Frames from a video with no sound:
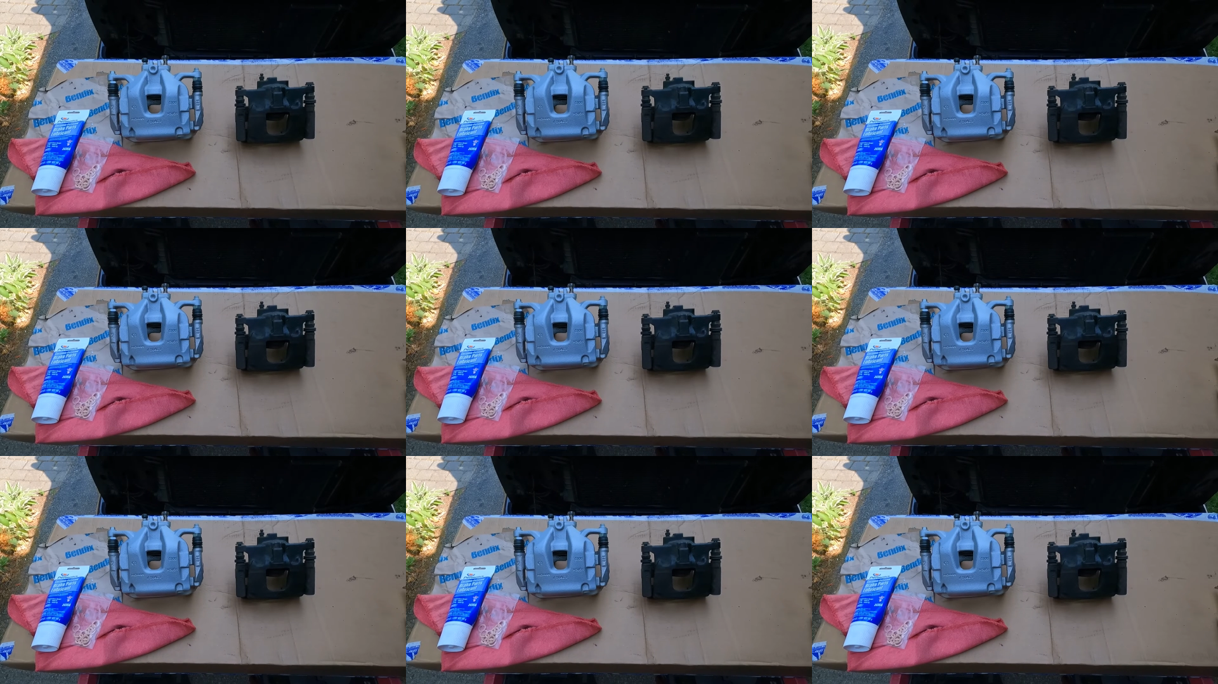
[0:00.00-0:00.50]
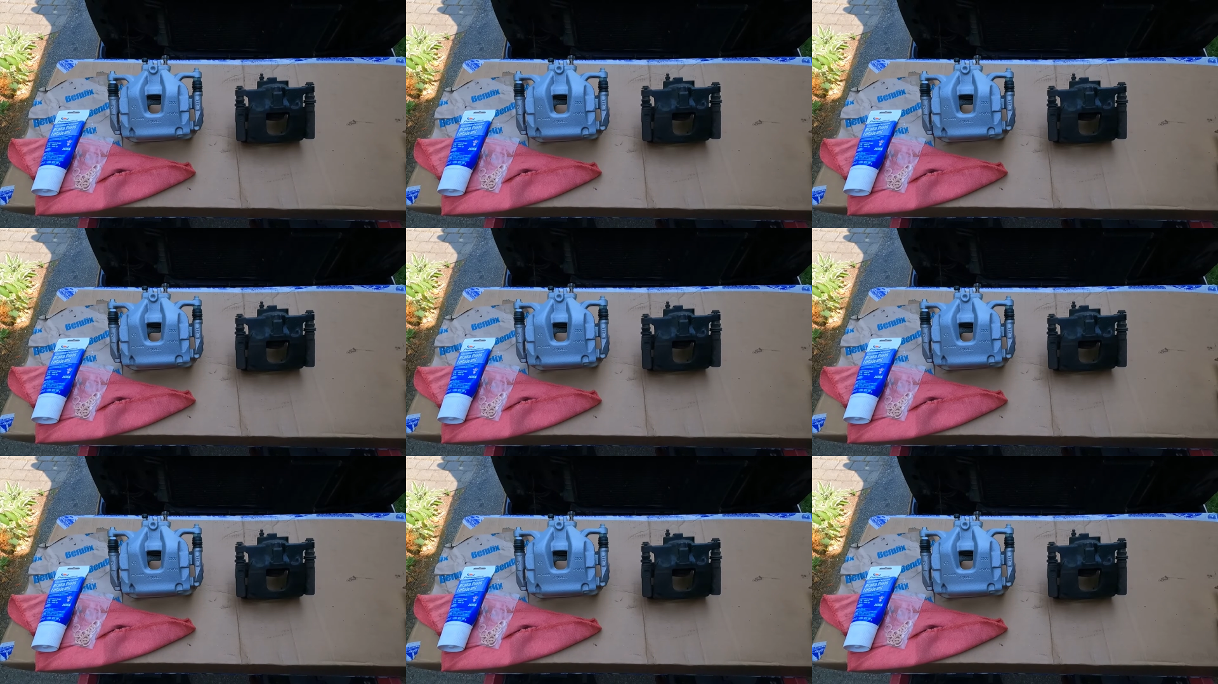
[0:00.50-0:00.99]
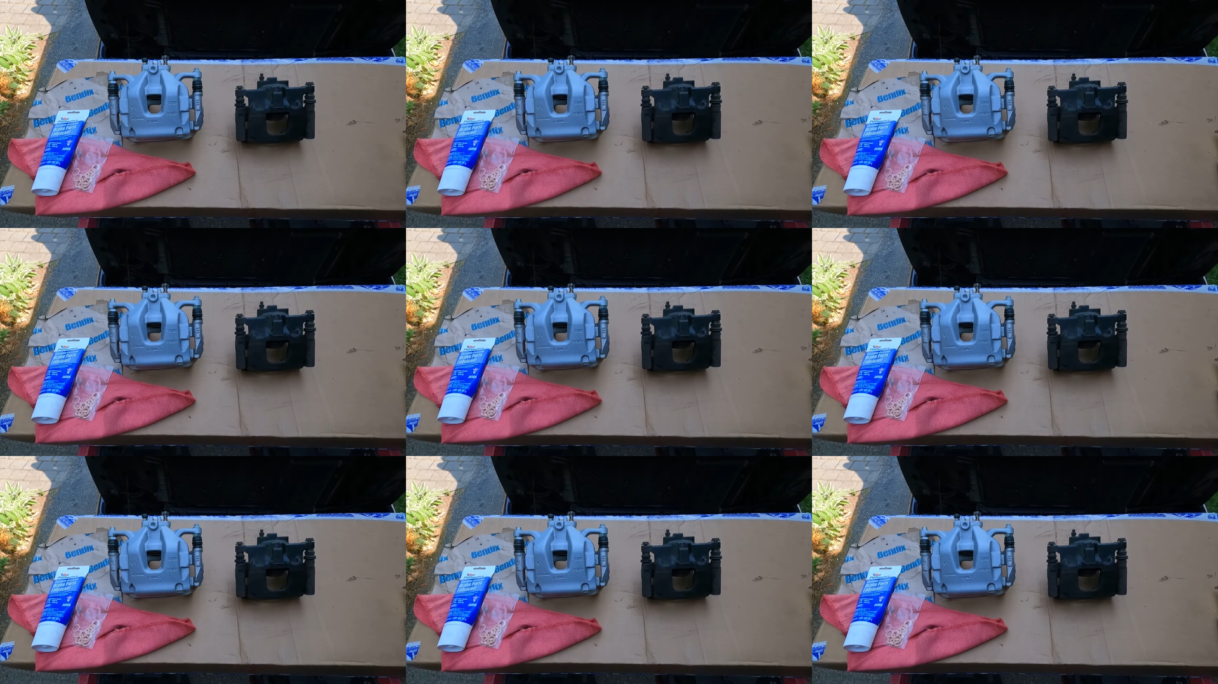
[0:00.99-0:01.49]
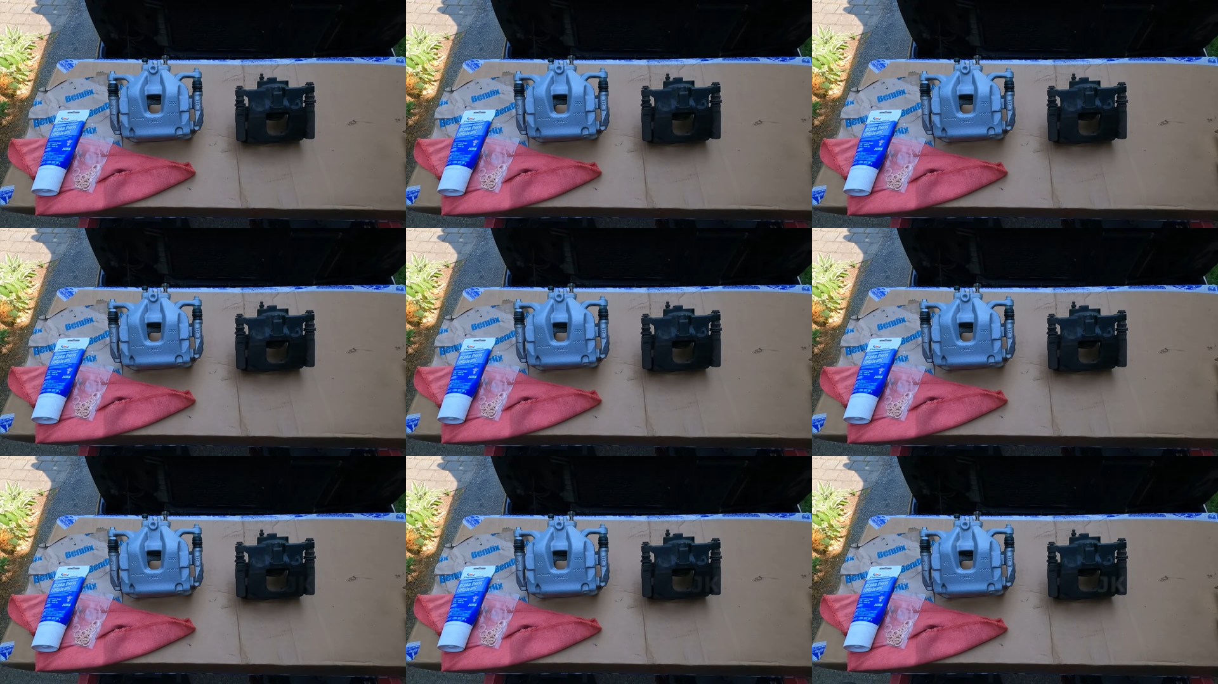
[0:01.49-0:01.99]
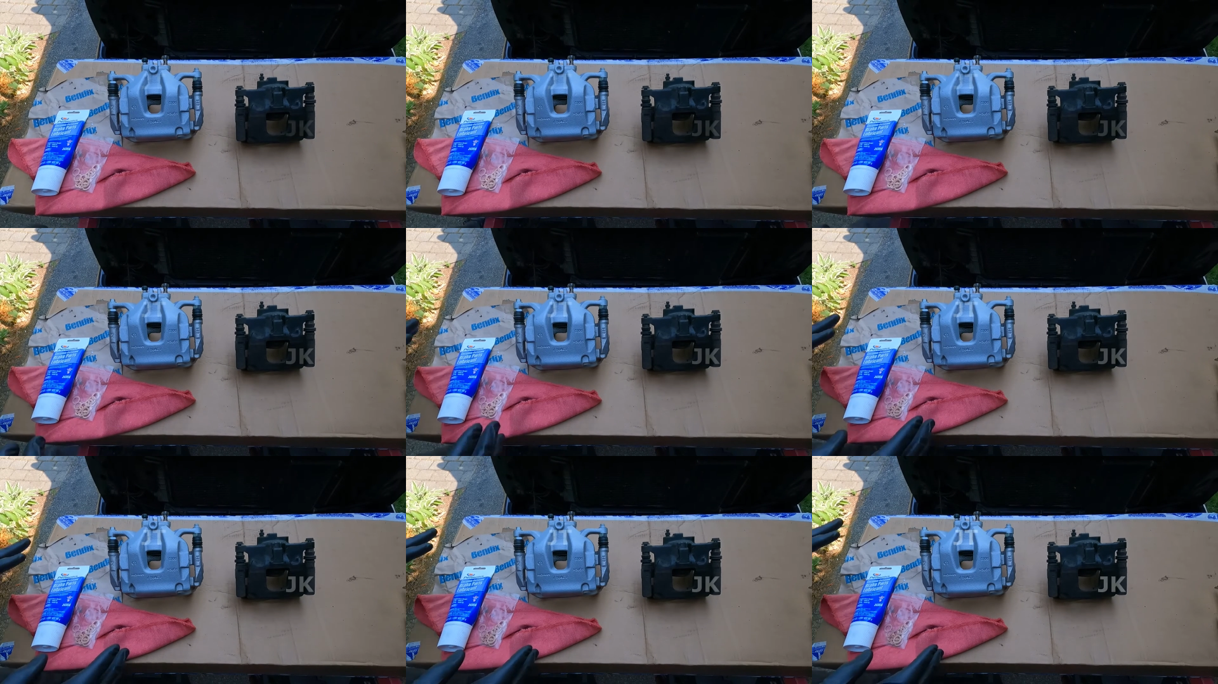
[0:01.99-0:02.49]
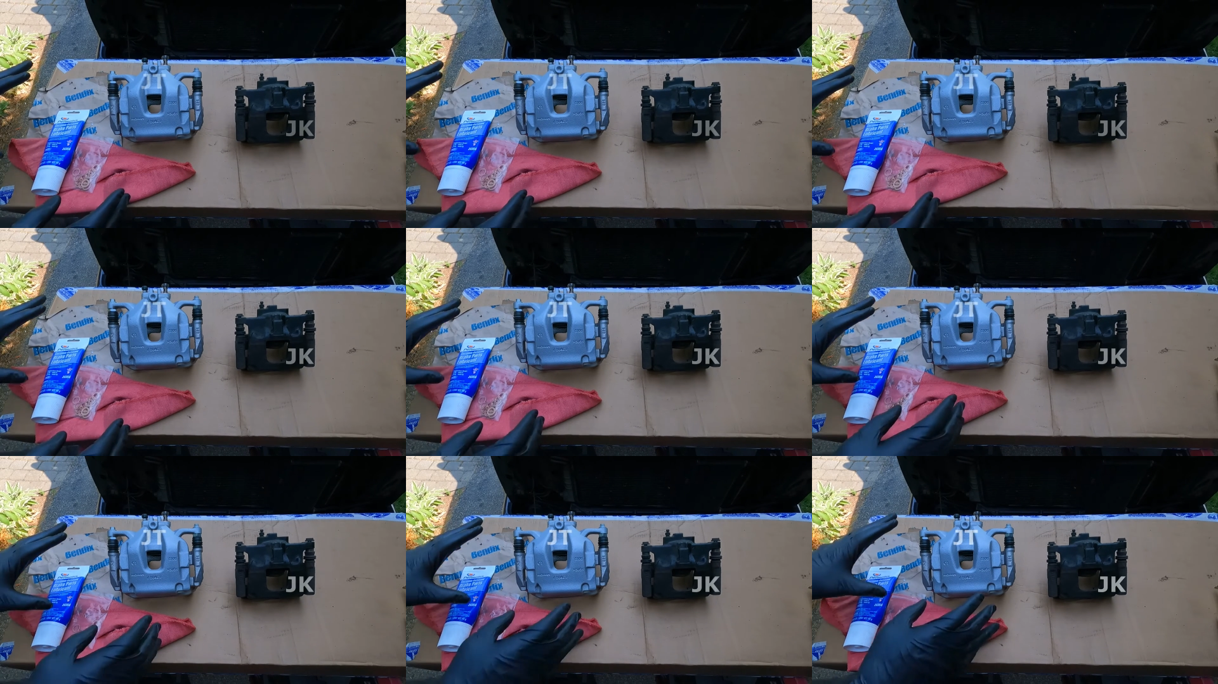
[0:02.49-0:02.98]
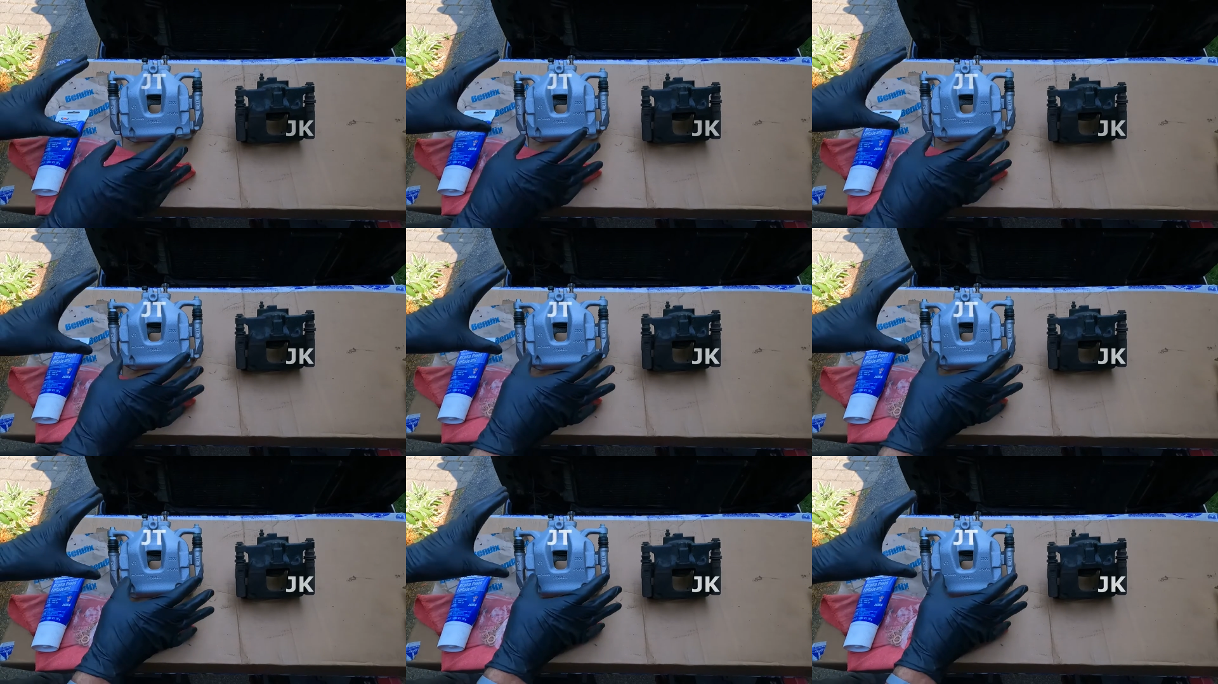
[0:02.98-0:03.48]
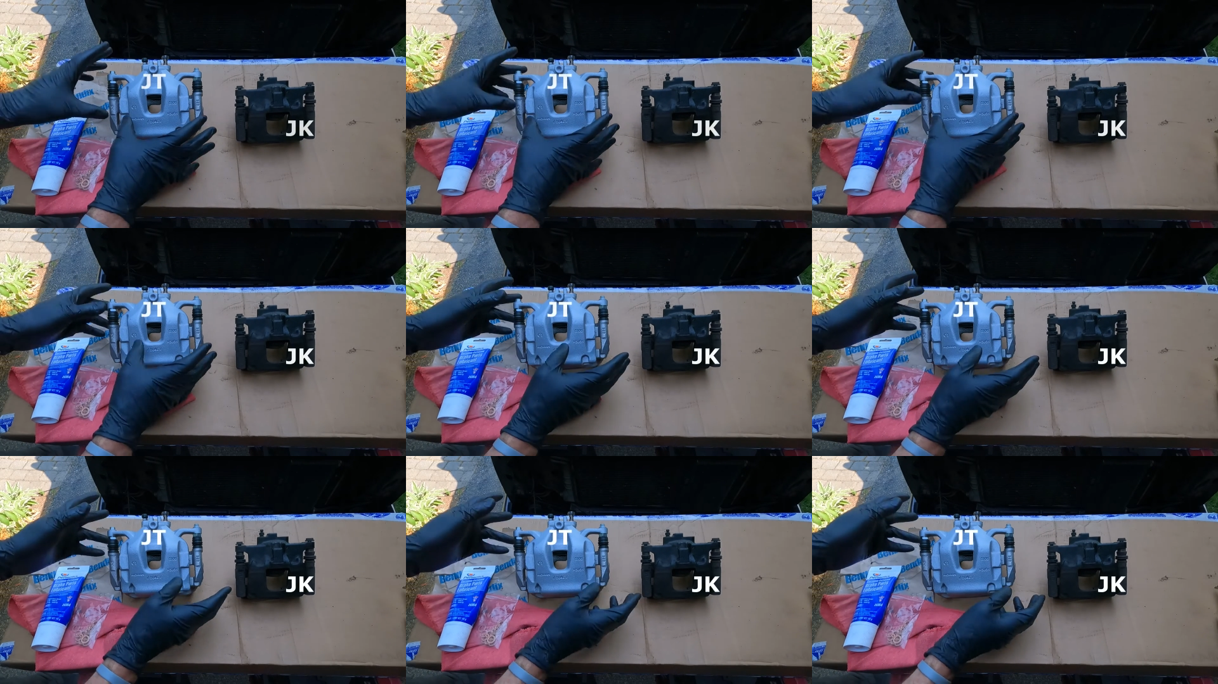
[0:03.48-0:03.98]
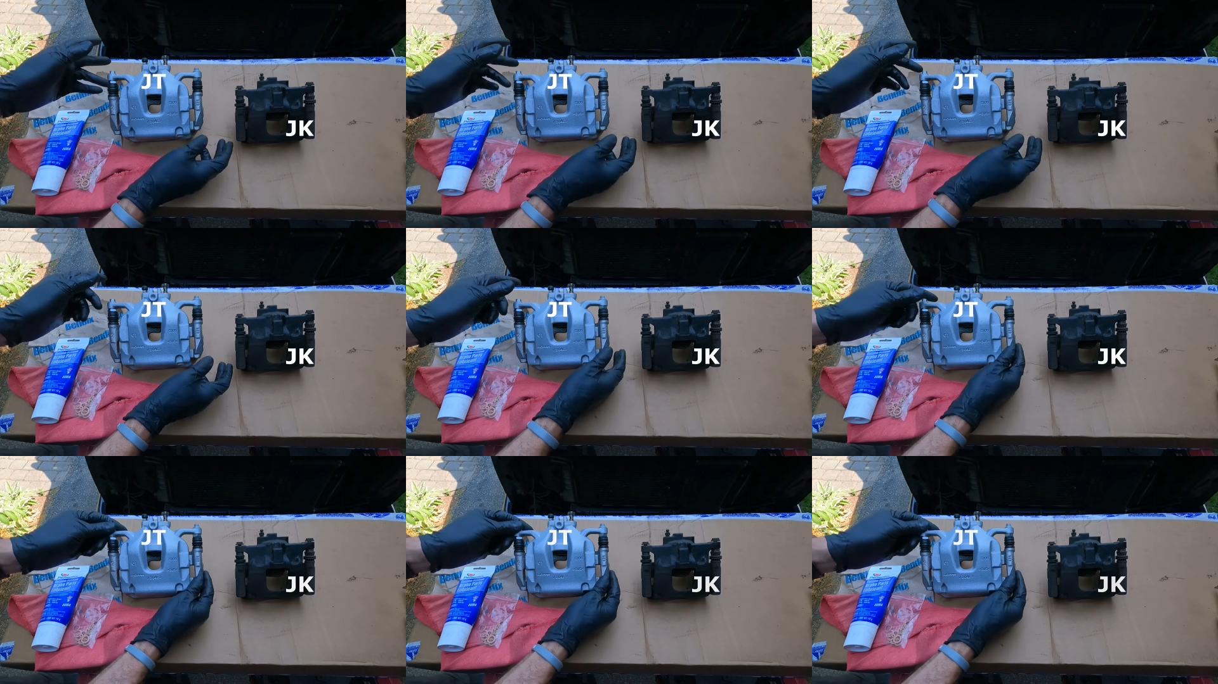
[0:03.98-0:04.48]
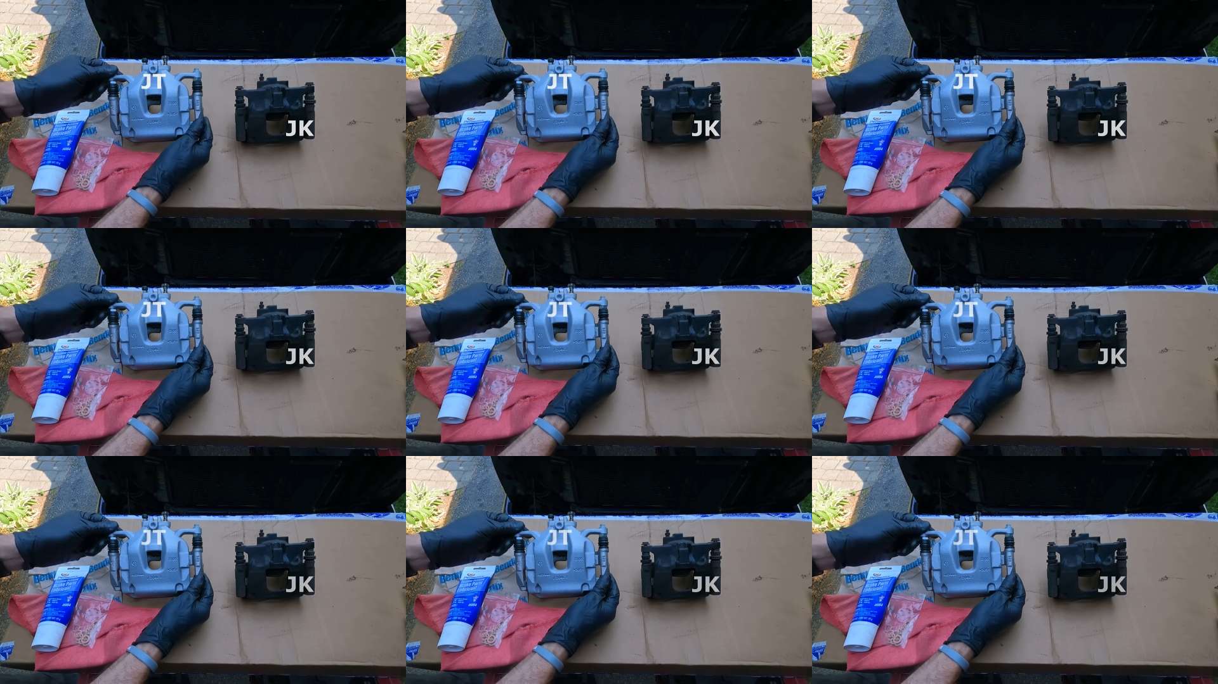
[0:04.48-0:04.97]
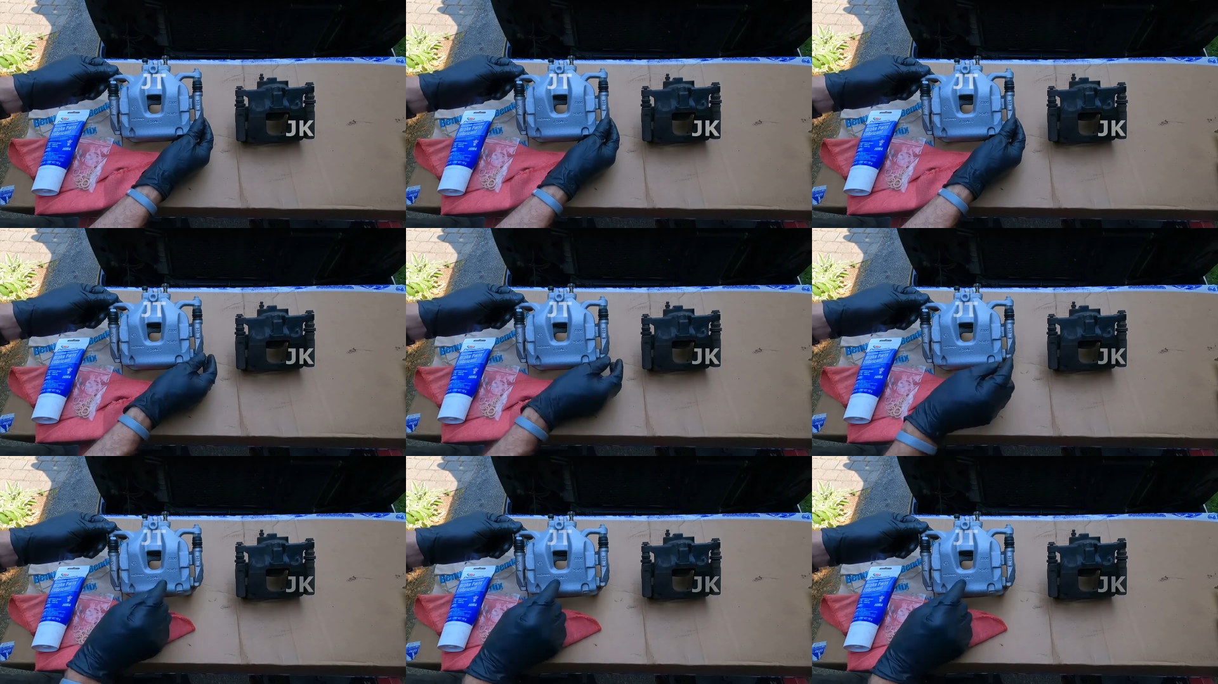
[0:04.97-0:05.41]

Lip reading: Nobody's mouth can be seen.